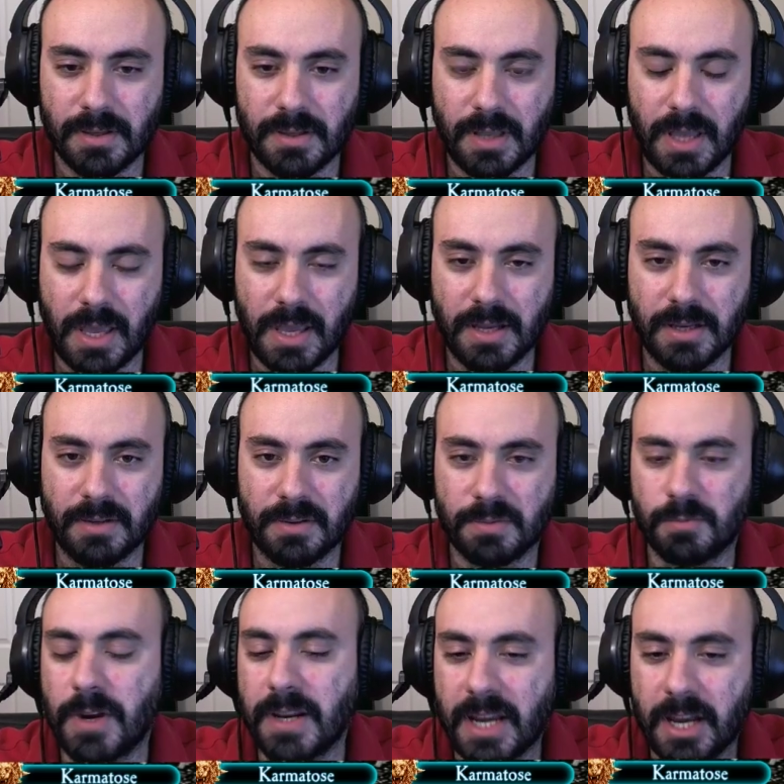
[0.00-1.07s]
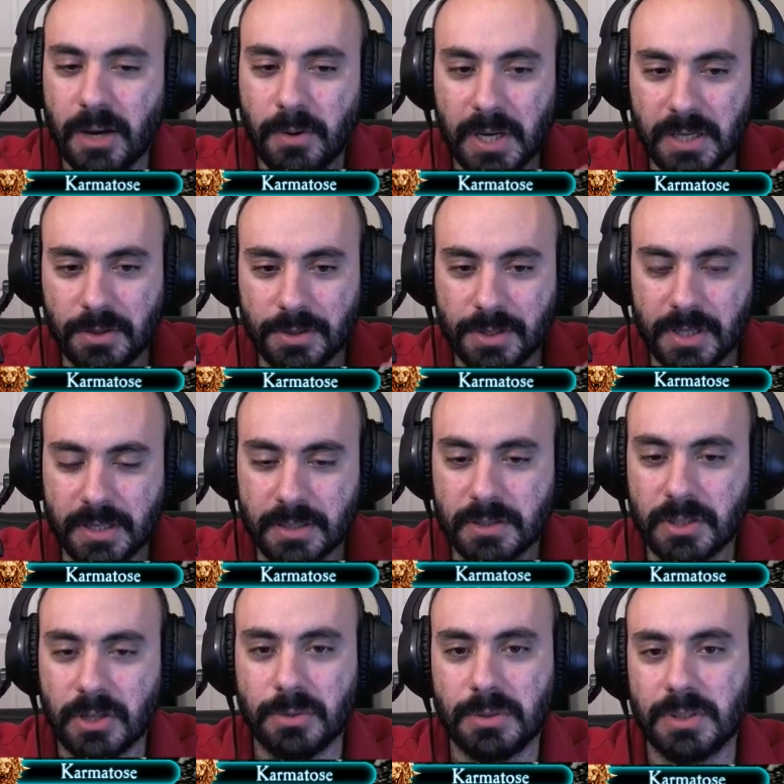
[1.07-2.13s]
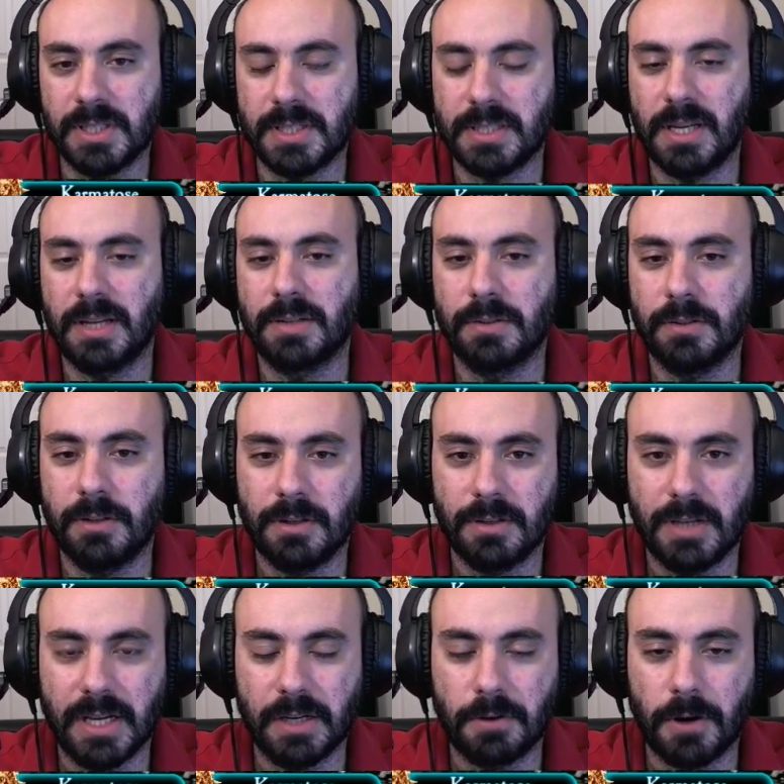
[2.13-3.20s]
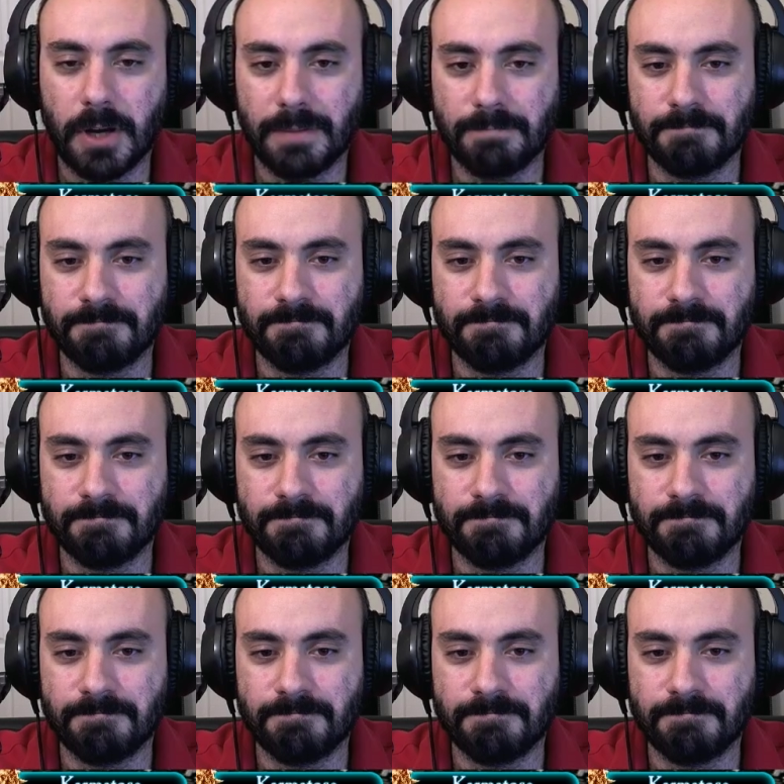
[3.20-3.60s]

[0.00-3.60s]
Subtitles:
And right now, I look like a totally standard Angron.